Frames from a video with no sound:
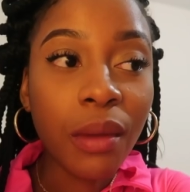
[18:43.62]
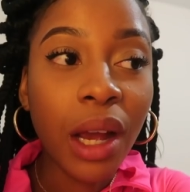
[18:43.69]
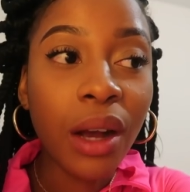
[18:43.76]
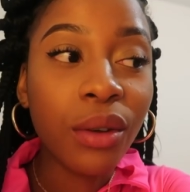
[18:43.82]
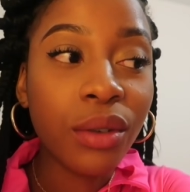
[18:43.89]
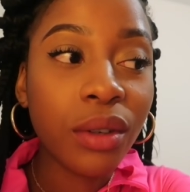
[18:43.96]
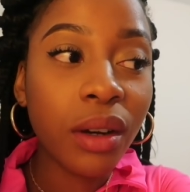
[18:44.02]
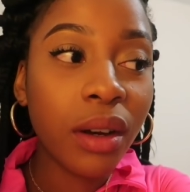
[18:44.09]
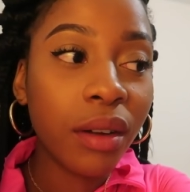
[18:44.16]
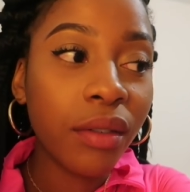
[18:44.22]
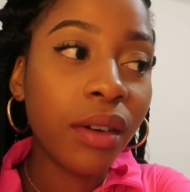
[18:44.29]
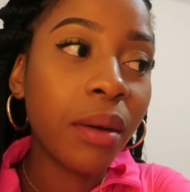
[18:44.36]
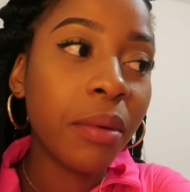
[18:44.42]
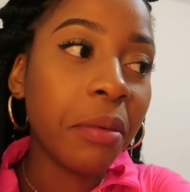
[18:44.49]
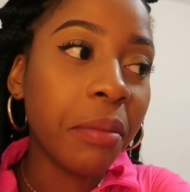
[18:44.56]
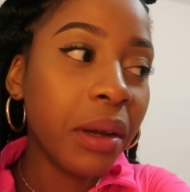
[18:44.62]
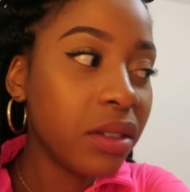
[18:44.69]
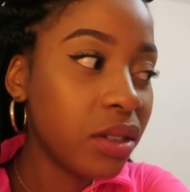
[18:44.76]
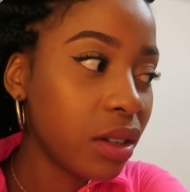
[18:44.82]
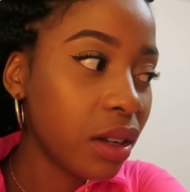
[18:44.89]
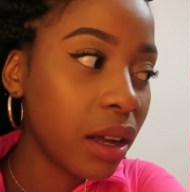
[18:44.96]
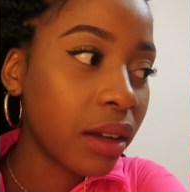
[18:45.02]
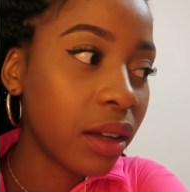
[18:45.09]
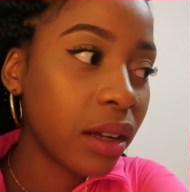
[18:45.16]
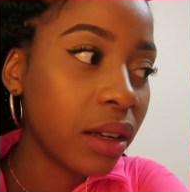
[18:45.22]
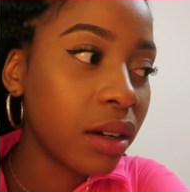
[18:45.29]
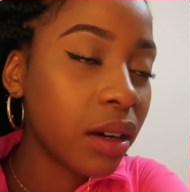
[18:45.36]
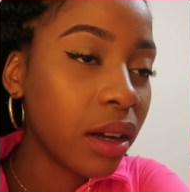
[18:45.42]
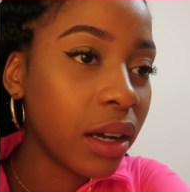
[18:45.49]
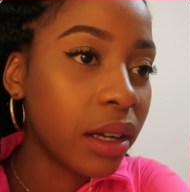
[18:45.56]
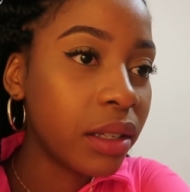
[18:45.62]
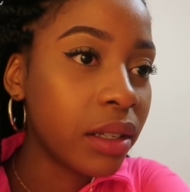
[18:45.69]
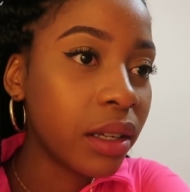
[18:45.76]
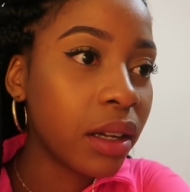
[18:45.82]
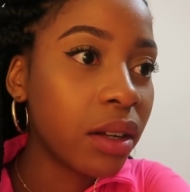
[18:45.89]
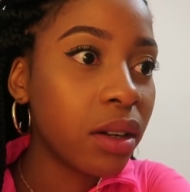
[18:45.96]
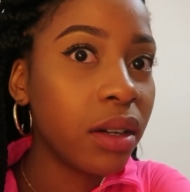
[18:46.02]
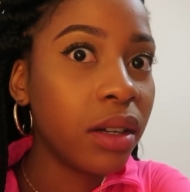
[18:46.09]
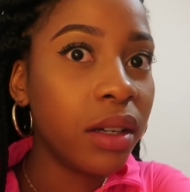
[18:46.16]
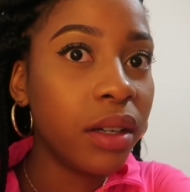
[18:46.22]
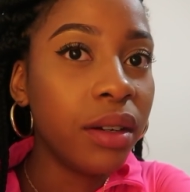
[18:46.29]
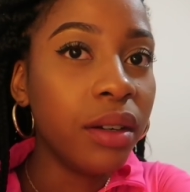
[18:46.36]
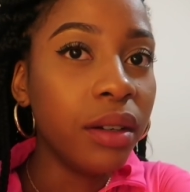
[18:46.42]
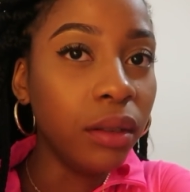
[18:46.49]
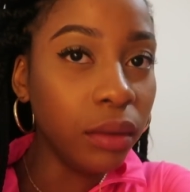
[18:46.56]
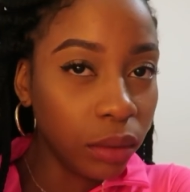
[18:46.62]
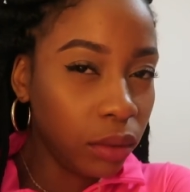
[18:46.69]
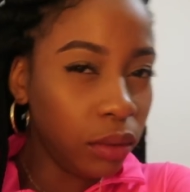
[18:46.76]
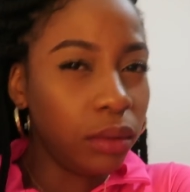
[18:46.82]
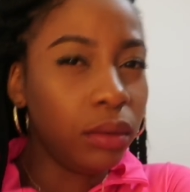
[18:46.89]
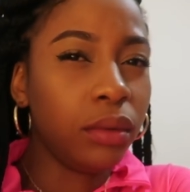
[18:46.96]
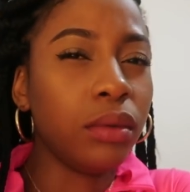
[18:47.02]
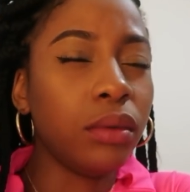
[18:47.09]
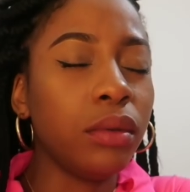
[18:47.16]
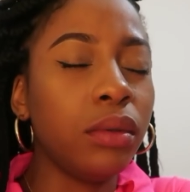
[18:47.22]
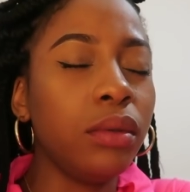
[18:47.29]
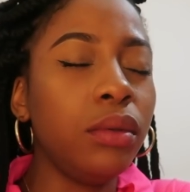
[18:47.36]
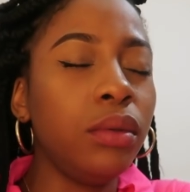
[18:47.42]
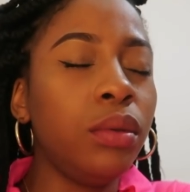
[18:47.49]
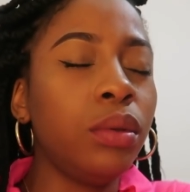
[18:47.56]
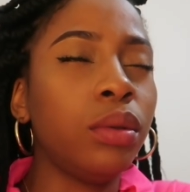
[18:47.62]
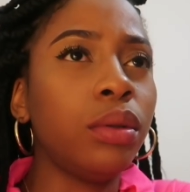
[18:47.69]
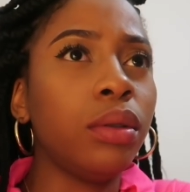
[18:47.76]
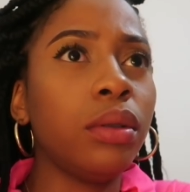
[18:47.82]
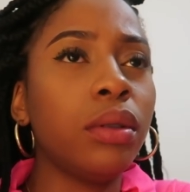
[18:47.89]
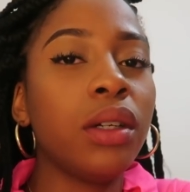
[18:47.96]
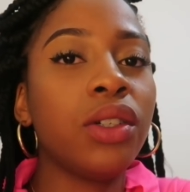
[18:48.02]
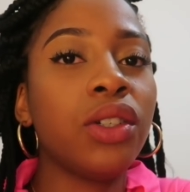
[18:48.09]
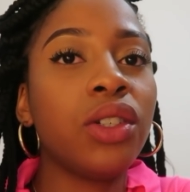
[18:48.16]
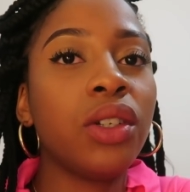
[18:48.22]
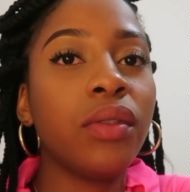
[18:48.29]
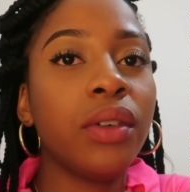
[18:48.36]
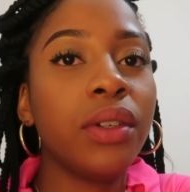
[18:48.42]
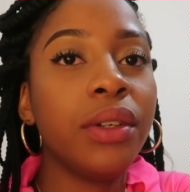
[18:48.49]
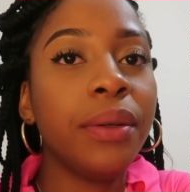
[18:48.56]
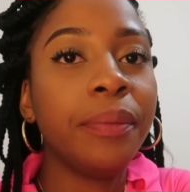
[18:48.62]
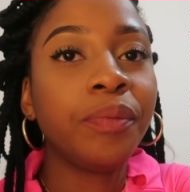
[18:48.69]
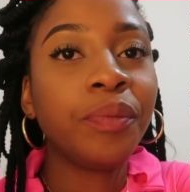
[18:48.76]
I also love coming back to like a nice clean, ooh, I just shivered.